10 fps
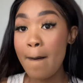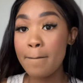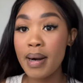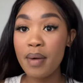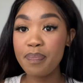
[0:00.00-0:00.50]

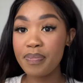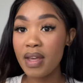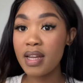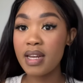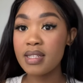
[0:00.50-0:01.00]
But
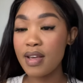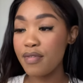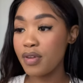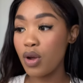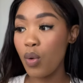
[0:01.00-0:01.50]
it is a
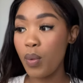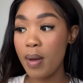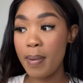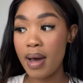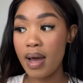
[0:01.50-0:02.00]
video
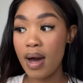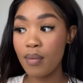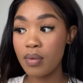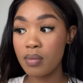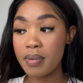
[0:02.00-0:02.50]
whereby I
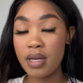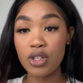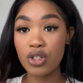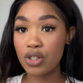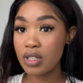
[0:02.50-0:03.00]
will be
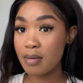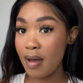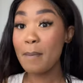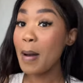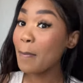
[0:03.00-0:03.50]

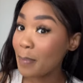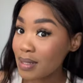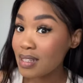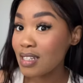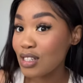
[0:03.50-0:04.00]
introducing my
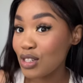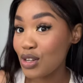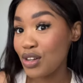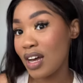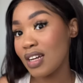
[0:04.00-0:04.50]
business to
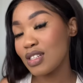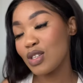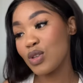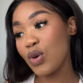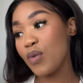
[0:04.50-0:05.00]
you guys.
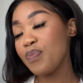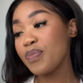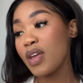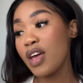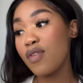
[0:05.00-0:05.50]
So
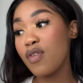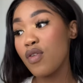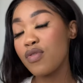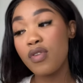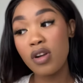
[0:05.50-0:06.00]
if
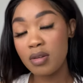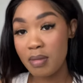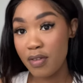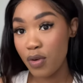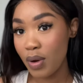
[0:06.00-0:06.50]
you've followed
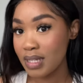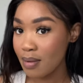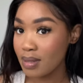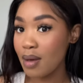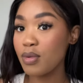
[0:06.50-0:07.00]
me for quite
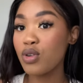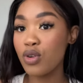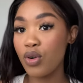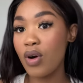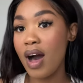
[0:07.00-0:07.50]
some time, you
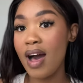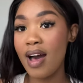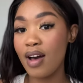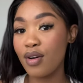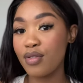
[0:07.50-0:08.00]
know I
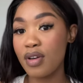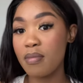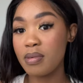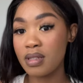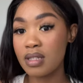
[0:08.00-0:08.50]
have a
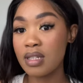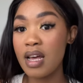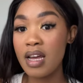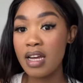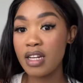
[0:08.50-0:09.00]
business.
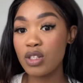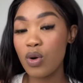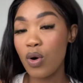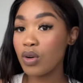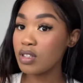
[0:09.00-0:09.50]
It is
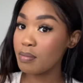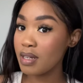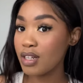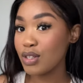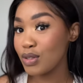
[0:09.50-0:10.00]
called
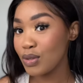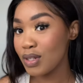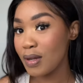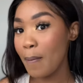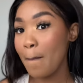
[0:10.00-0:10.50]
Pinker
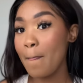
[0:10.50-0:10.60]
Sudi.